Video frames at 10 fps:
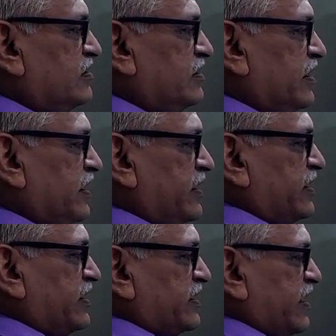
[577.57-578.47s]

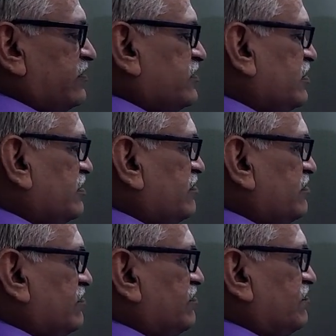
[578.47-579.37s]
a get cancelled
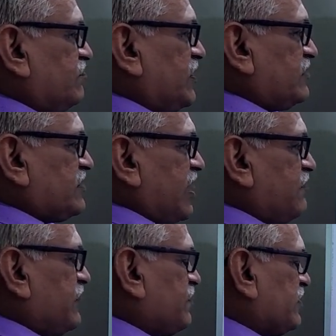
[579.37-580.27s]
plus
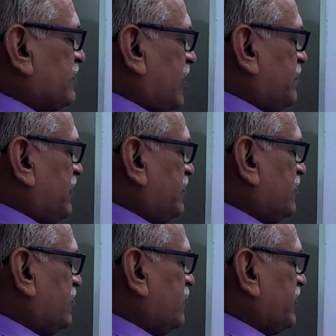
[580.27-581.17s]
ib,
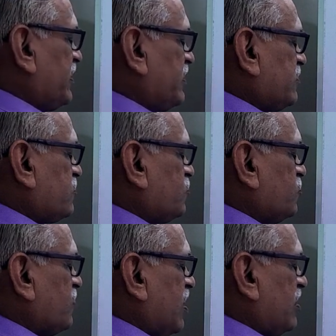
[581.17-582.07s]
we get
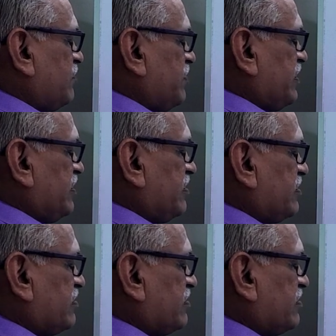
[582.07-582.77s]
2ib,